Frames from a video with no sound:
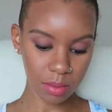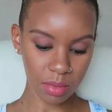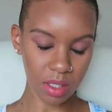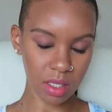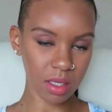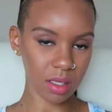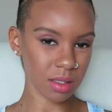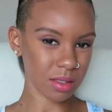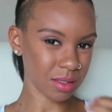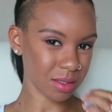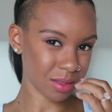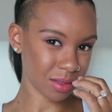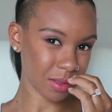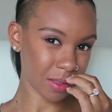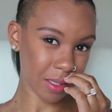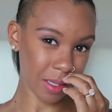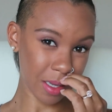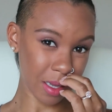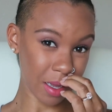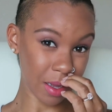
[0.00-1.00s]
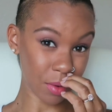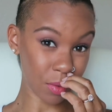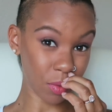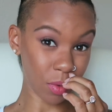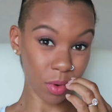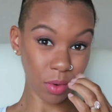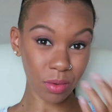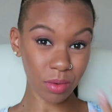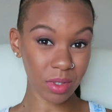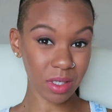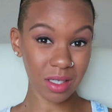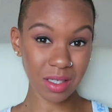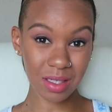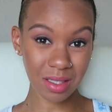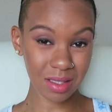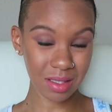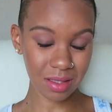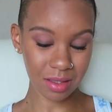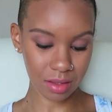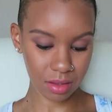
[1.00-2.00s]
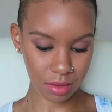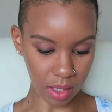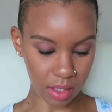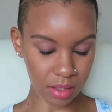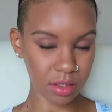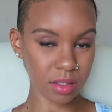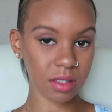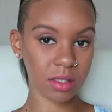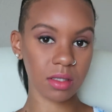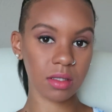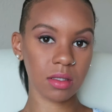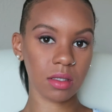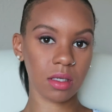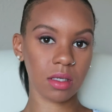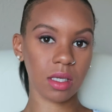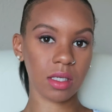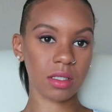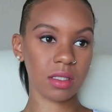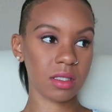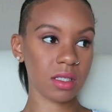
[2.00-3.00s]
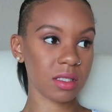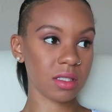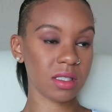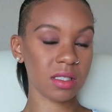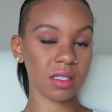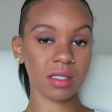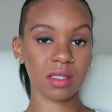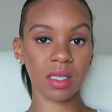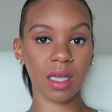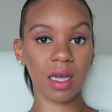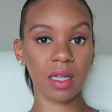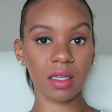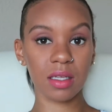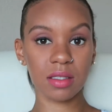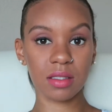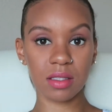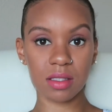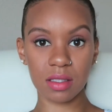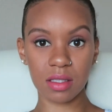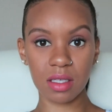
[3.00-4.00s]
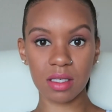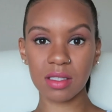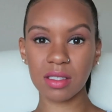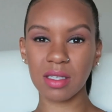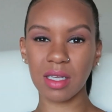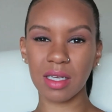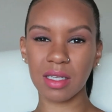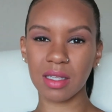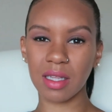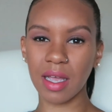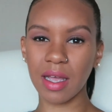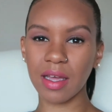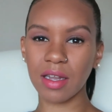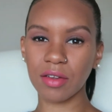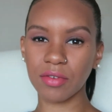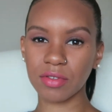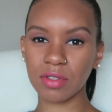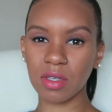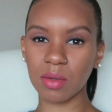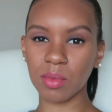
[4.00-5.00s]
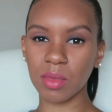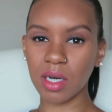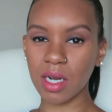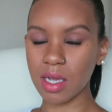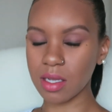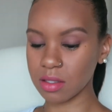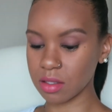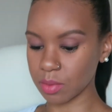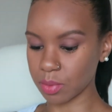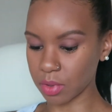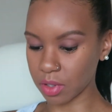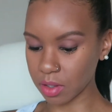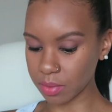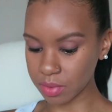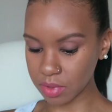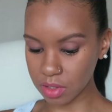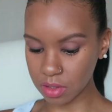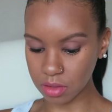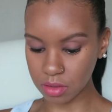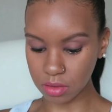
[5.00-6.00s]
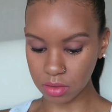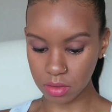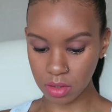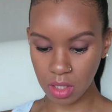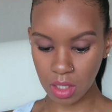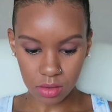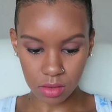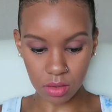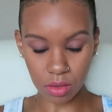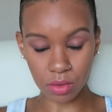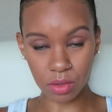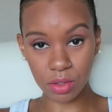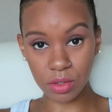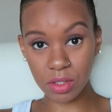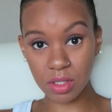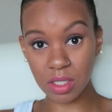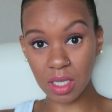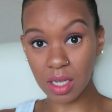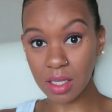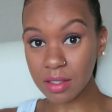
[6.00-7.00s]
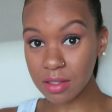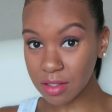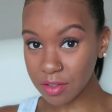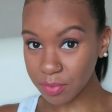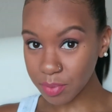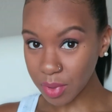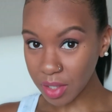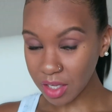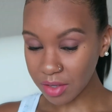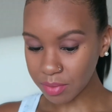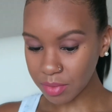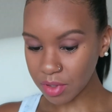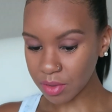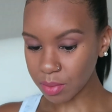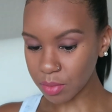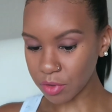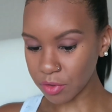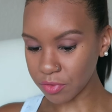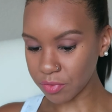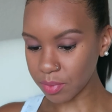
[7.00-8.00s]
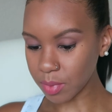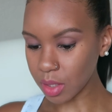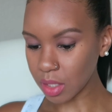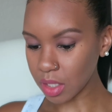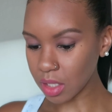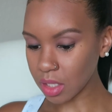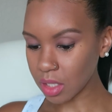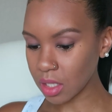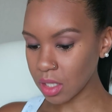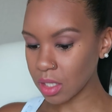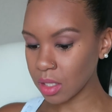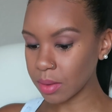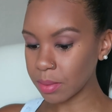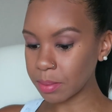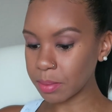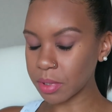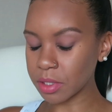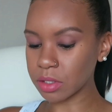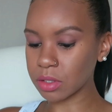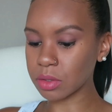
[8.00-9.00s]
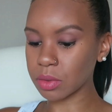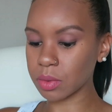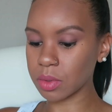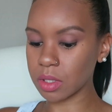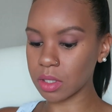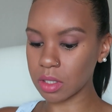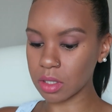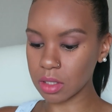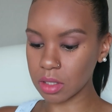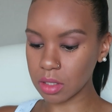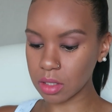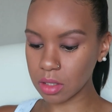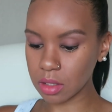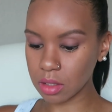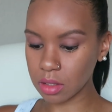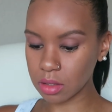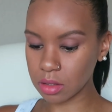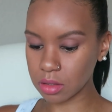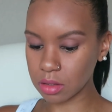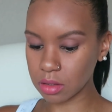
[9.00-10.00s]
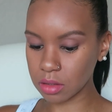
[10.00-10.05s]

because I won't eat it. I stick to salads and things like that if someone has a barbecue. So there's tons of baby movement between